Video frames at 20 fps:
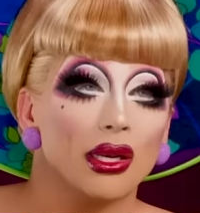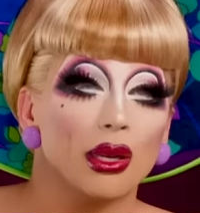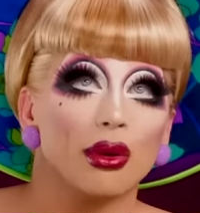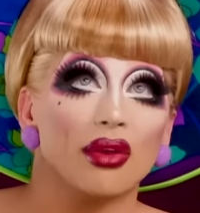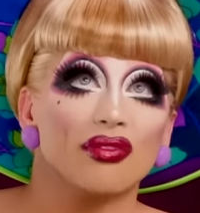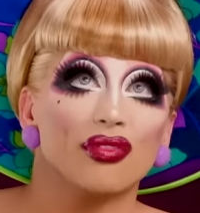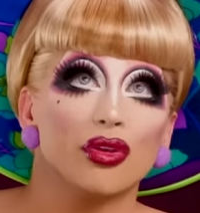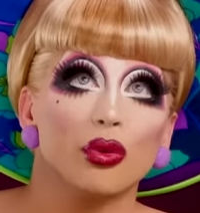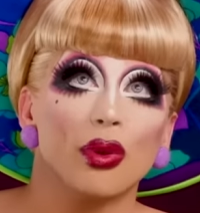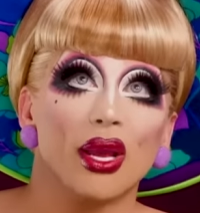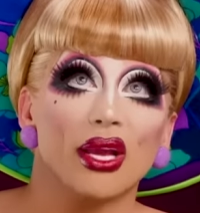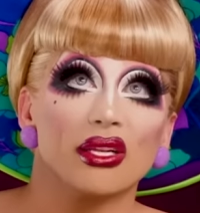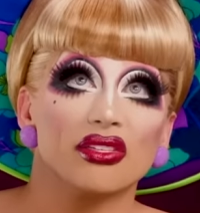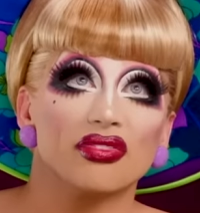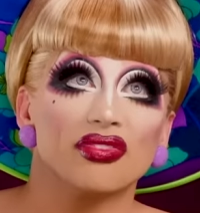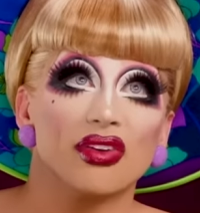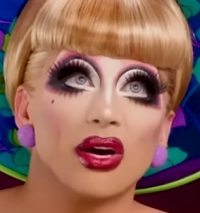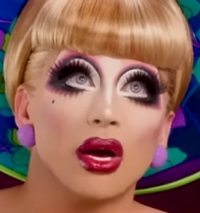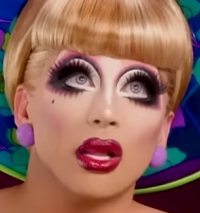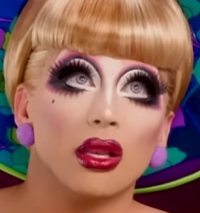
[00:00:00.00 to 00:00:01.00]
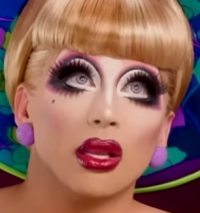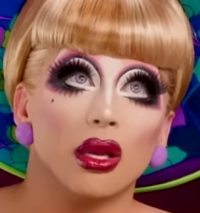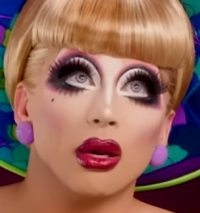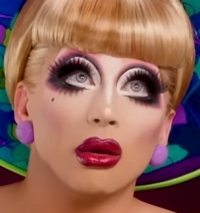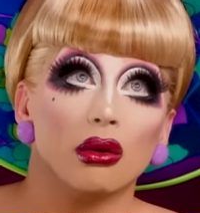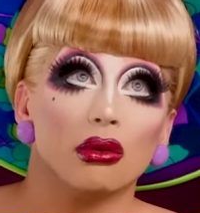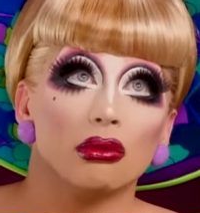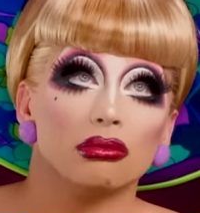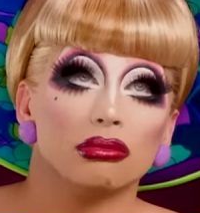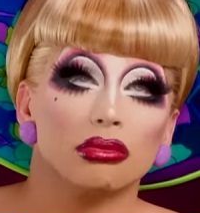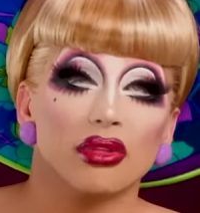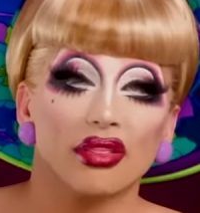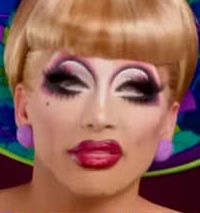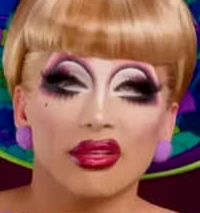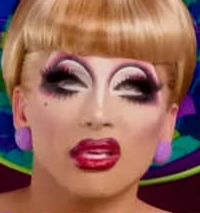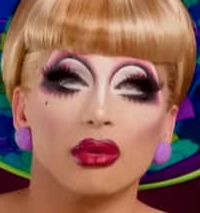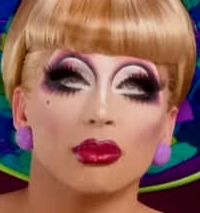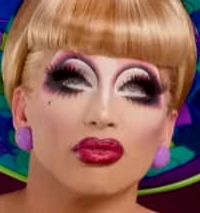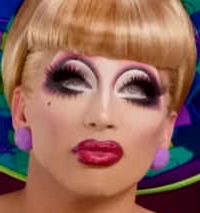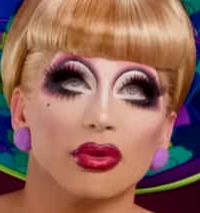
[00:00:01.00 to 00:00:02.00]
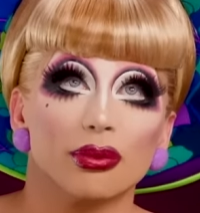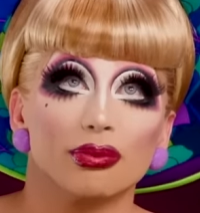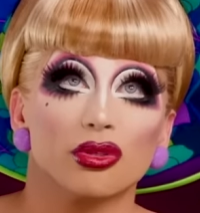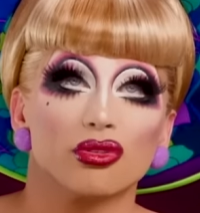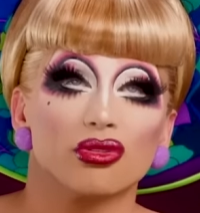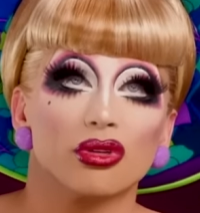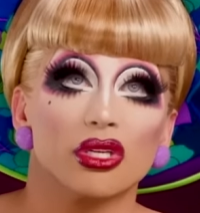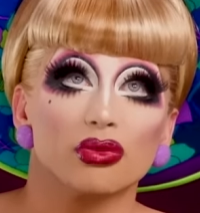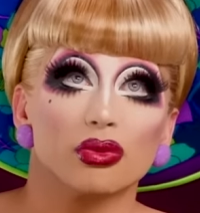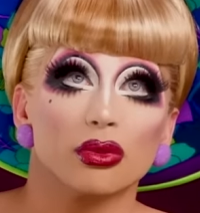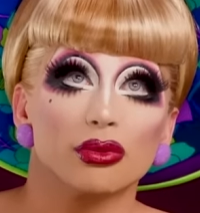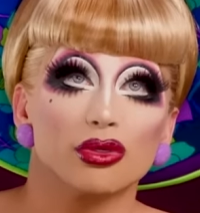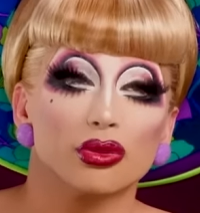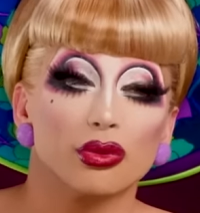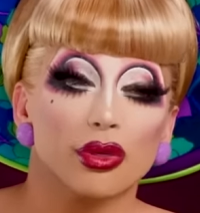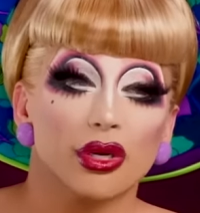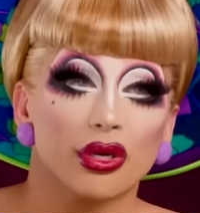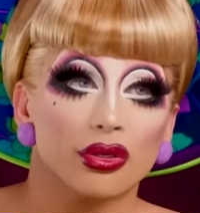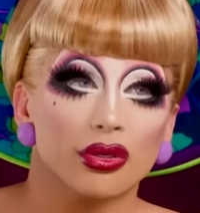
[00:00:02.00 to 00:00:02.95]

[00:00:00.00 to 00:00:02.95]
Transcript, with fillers: Now, if you had to follow the theme of Rip to Shreds, what would you wear?